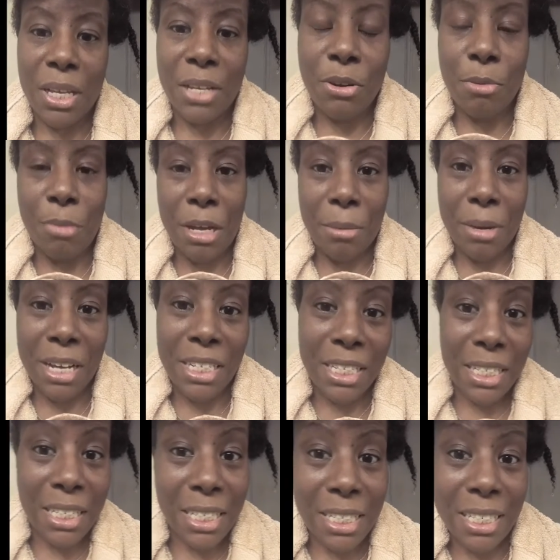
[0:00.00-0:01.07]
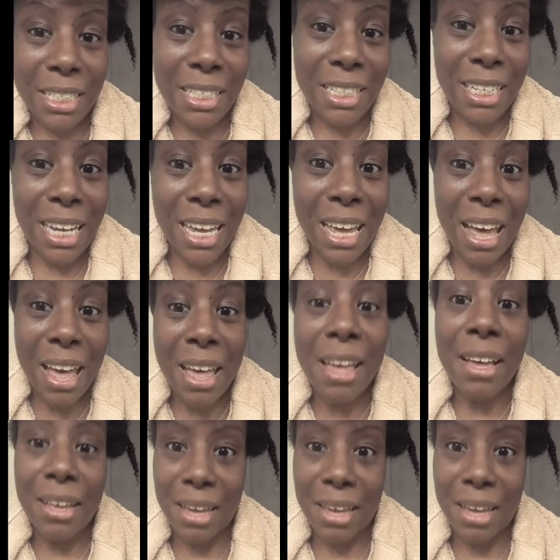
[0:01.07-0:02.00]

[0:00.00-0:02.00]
You remember that chia?